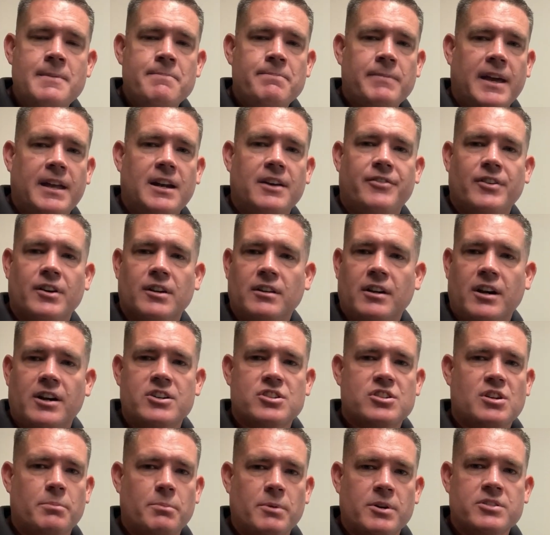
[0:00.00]
And if you're a
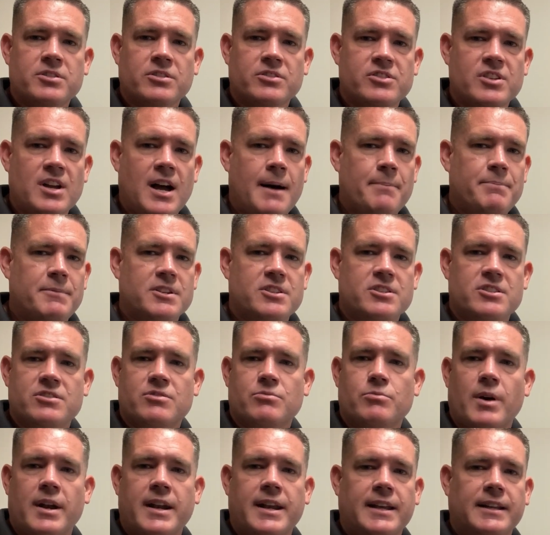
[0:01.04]
large commercial shop that's just
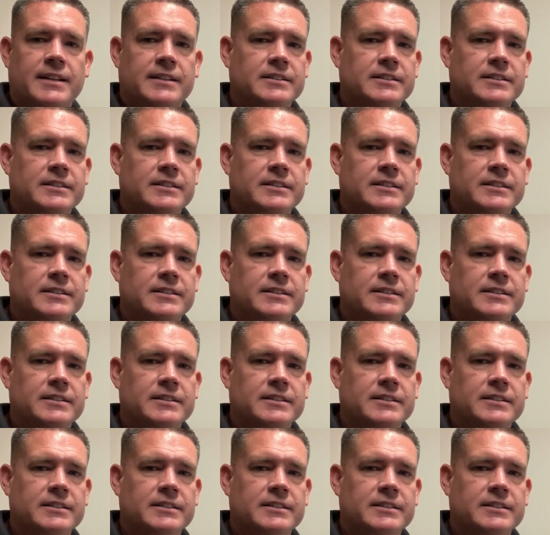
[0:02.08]
running